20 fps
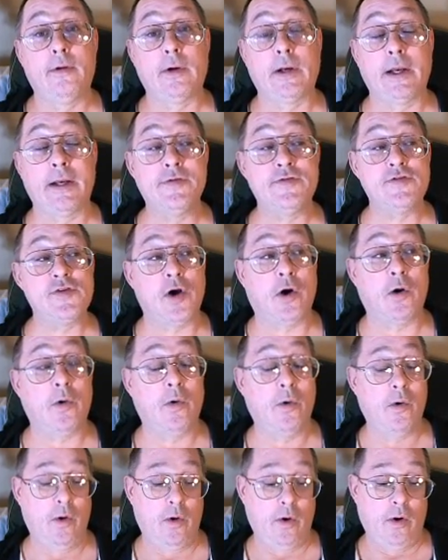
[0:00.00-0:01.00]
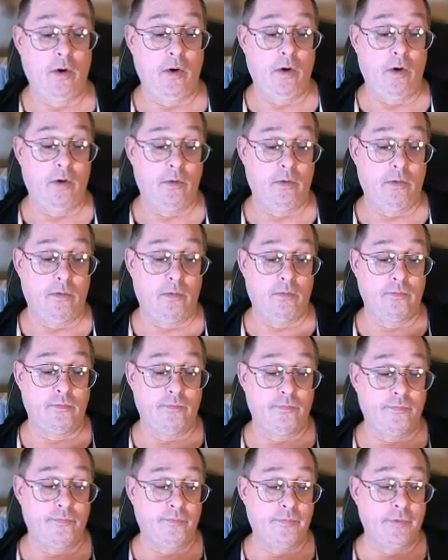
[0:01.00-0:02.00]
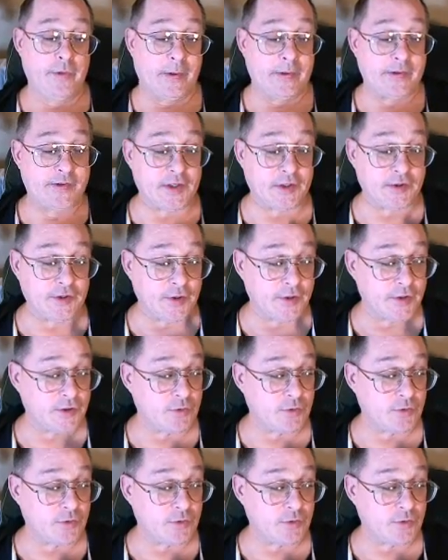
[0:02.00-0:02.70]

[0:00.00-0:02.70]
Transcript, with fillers: Okay, so the decision